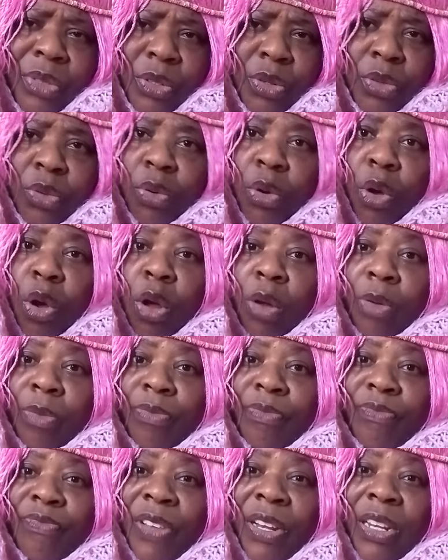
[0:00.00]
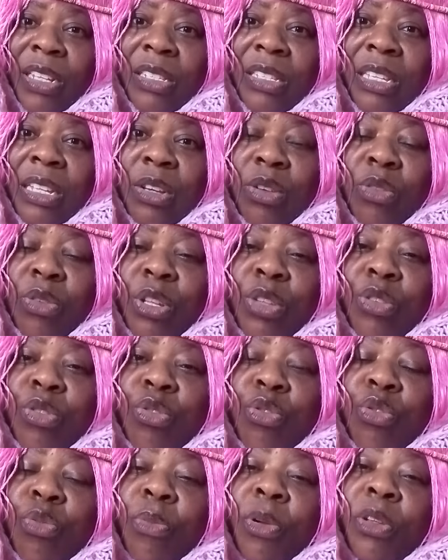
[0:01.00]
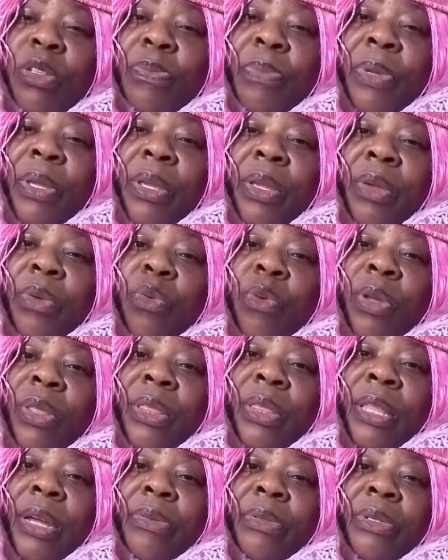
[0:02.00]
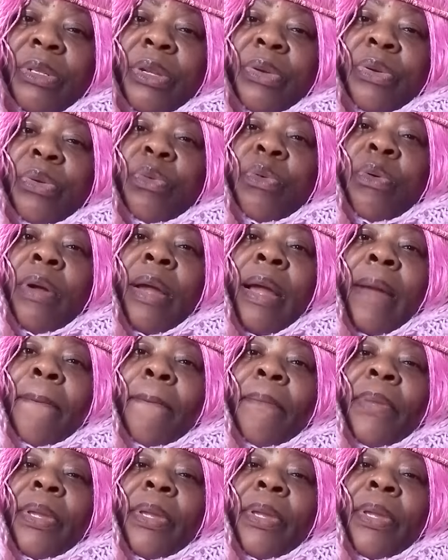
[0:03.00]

You all, Felix, including you, you must pay 1,000 euro. Go and